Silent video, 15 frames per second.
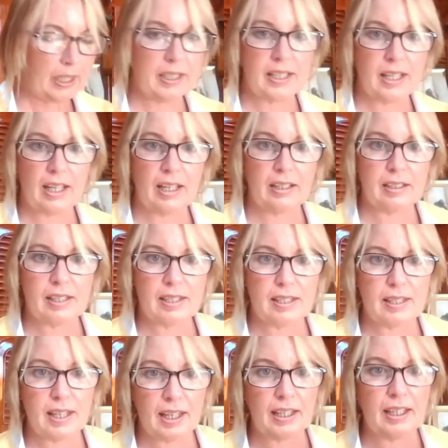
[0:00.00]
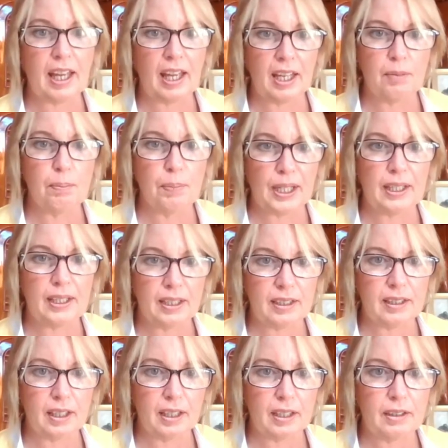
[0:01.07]
it can
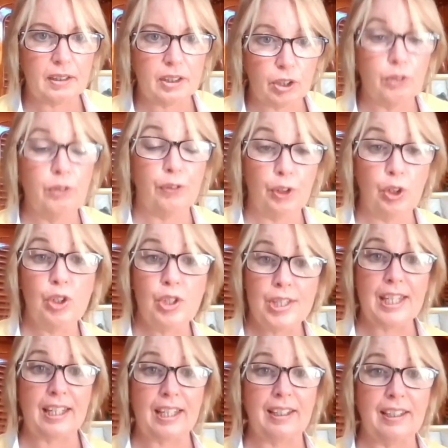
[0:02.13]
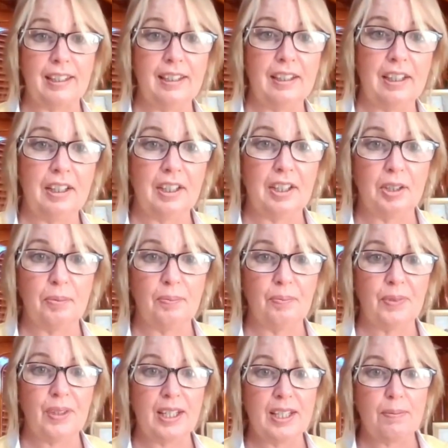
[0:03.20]
be confusing,
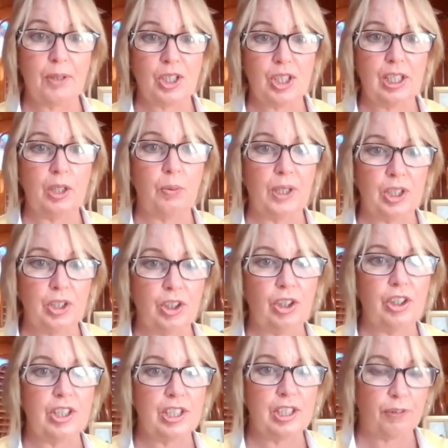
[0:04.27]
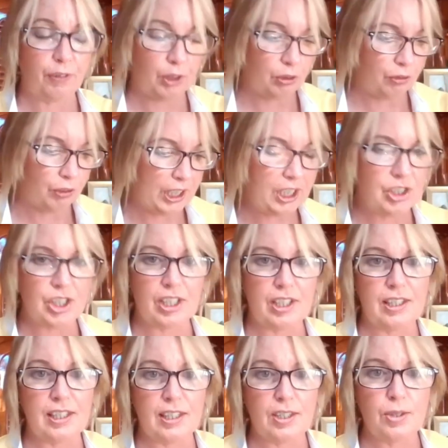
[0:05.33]
especially when you go to different
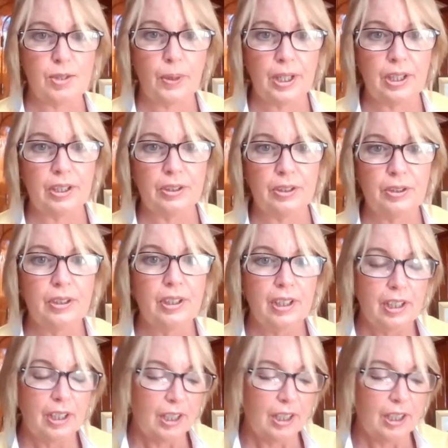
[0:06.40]
regions as well.